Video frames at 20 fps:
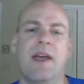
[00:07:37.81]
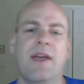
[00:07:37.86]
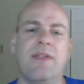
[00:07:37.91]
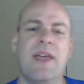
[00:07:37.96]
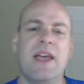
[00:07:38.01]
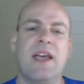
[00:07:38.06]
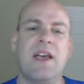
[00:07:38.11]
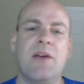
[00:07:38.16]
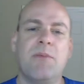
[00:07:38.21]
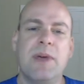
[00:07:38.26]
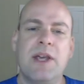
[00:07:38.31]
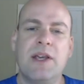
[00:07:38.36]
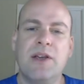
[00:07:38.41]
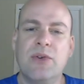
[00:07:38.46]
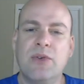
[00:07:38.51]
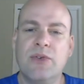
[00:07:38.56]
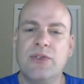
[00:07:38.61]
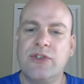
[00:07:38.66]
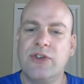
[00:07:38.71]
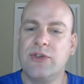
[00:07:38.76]
They can be
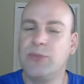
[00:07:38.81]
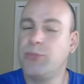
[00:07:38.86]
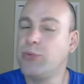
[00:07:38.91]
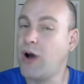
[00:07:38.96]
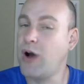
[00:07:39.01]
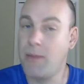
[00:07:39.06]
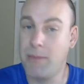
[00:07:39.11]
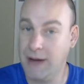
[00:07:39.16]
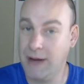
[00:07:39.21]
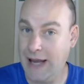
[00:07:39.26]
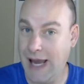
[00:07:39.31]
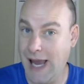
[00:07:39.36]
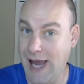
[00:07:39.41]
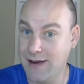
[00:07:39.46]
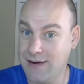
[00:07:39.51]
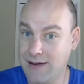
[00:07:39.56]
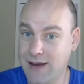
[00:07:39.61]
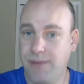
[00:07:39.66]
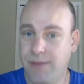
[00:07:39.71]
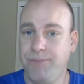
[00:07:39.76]
used as
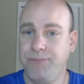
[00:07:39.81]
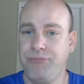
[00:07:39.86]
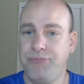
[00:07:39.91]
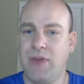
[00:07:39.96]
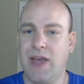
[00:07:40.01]
propaganda,